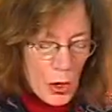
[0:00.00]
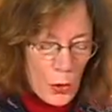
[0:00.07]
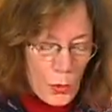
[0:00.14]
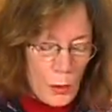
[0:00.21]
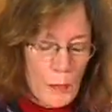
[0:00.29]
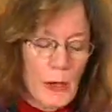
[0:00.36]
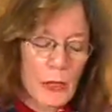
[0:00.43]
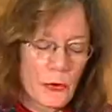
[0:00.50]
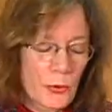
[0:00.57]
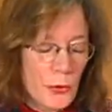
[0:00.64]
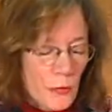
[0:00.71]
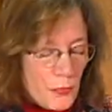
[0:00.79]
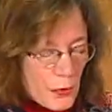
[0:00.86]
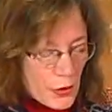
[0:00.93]
or
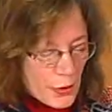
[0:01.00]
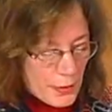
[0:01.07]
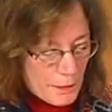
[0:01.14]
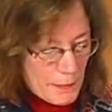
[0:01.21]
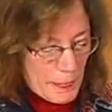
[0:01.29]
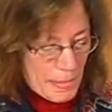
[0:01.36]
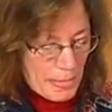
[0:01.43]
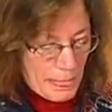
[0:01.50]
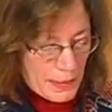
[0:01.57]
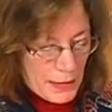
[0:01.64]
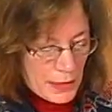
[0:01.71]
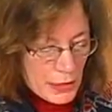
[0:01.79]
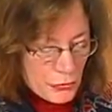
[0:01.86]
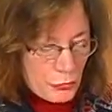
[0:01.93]
Montufar,
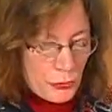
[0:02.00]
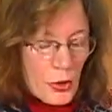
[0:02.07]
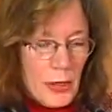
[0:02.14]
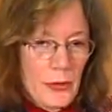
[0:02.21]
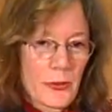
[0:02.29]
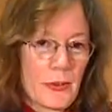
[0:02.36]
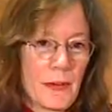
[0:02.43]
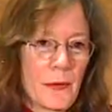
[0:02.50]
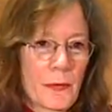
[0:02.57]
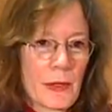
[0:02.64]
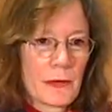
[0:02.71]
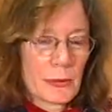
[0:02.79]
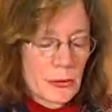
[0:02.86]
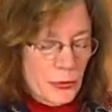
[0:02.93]
shot in the
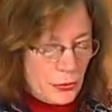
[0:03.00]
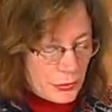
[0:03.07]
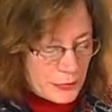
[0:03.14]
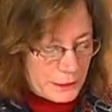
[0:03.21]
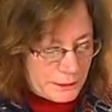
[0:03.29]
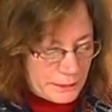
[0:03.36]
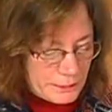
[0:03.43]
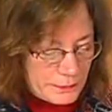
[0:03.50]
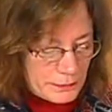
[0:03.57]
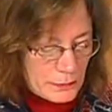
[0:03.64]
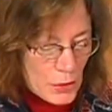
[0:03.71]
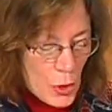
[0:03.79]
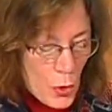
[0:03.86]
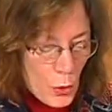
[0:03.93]
Revolution,
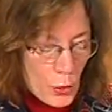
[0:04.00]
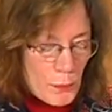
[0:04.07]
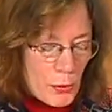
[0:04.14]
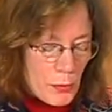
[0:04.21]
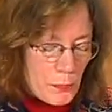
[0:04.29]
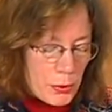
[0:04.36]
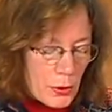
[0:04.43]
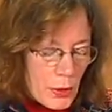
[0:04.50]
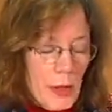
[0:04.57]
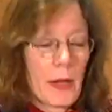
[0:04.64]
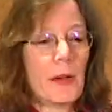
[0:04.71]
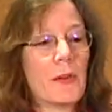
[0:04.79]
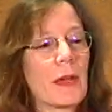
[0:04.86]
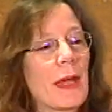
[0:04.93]
or
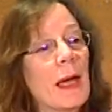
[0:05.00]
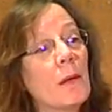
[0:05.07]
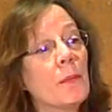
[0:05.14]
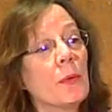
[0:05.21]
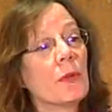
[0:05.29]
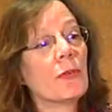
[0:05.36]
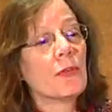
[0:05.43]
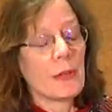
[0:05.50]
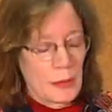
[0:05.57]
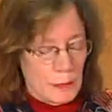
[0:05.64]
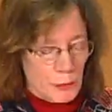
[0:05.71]
Bonpland, ambushed in